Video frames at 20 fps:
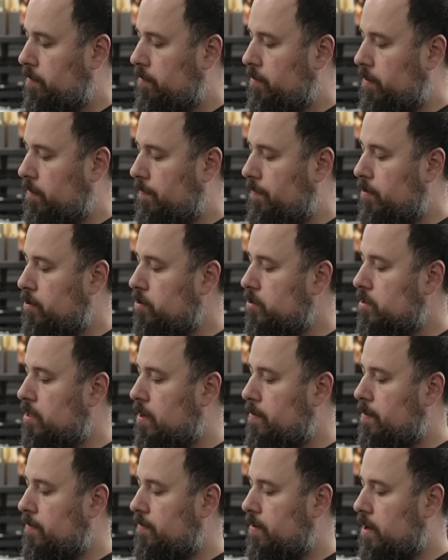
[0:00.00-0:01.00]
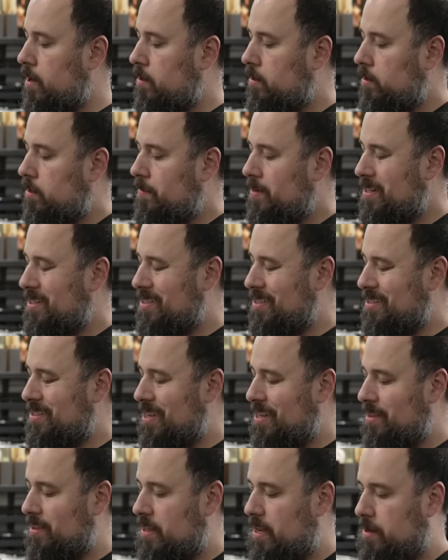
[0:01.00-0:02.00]
for the first time on vinyl, limited to
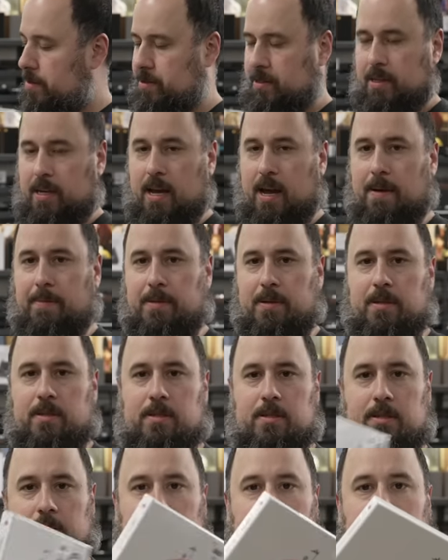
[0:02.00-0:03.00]
10,000 copies.